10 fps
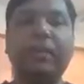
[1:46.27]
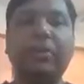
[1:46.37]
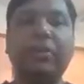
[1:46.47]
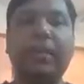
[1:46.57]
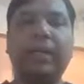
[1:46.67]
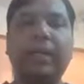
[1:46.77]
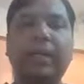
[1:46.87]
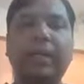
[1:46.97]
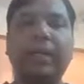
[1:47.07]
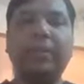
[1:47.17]
trial
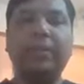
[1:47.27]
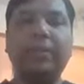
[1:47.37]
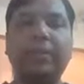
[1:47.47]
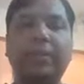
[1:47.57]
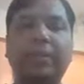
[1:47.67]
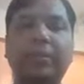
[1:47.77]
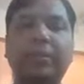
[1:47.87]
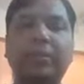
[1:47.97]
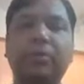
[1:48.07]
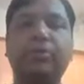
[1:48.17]
on ECMO patients has
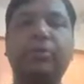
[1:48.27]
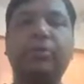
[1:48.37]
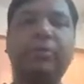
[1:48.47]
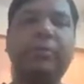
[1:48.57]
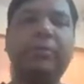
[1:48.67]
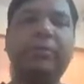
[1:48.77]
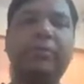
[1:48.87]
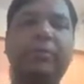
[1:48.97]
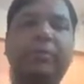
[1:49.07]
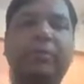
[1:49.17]
also shown that if you
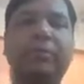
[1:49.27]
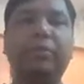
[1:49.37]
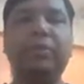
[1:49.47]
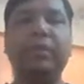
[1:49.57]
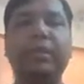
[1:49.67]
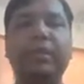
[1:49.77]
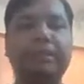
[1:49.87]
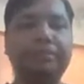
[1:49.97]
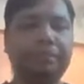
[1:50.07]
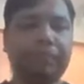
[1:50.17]
can reduce the
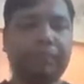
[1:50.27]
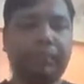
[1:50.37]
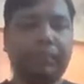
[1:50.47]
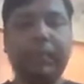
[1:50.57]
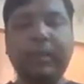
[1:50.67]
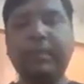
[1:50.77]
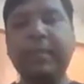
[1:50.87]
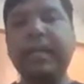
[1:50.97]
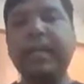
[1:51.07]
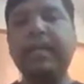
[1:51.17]

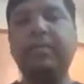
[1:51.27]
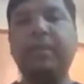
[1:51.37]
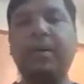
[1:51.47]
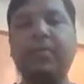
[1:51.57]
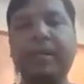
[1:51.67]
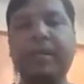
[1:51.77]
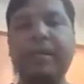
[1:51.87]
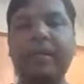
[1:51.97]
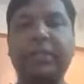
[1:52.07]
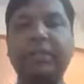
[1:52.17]
mechanical power of
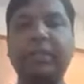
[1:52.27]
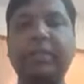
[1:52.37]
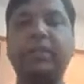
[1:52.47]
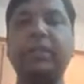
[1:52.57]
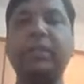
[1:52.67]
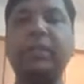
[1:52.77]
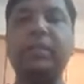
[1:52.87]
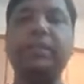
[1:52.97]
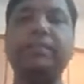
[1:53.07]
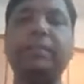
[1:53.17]
ventilation by 2/3,
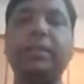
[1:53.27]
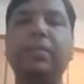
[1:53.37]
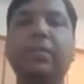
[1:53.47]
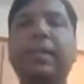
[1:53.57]
you can